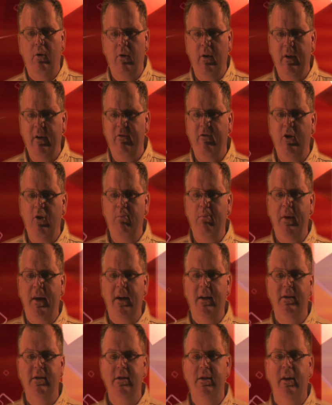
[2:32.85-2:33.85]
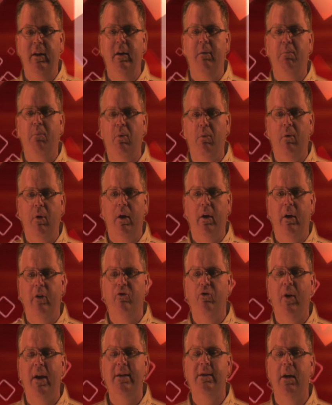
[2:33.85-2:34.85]
only a few minutes, that
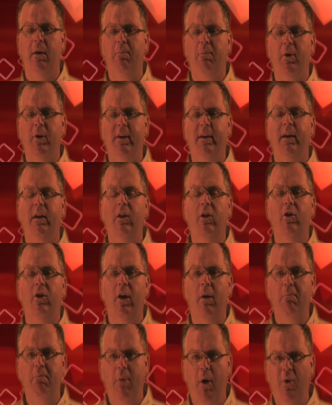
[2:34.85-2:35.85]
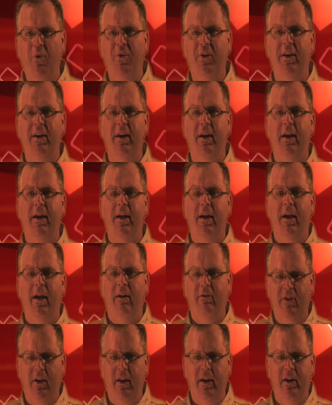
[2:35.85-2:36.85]
address a particular component
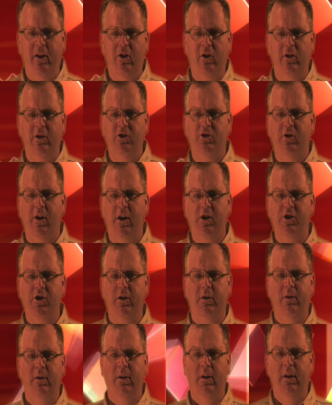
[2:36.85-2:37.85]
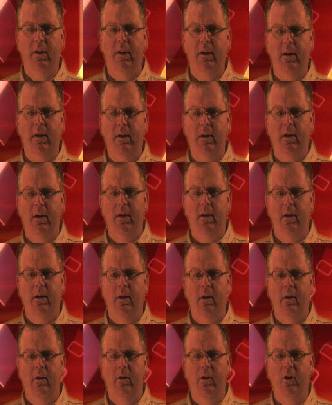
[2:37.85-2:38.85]
of clinical instruction.
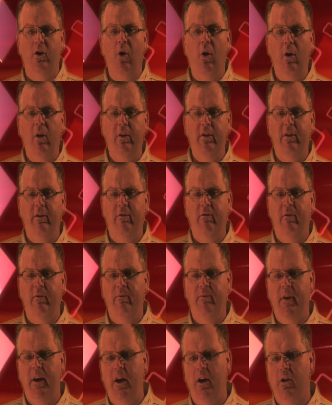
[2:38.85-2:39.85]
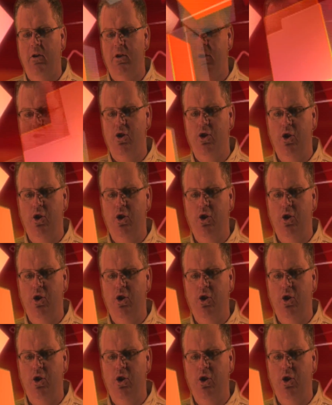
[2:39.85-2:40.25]
The goal of the videos is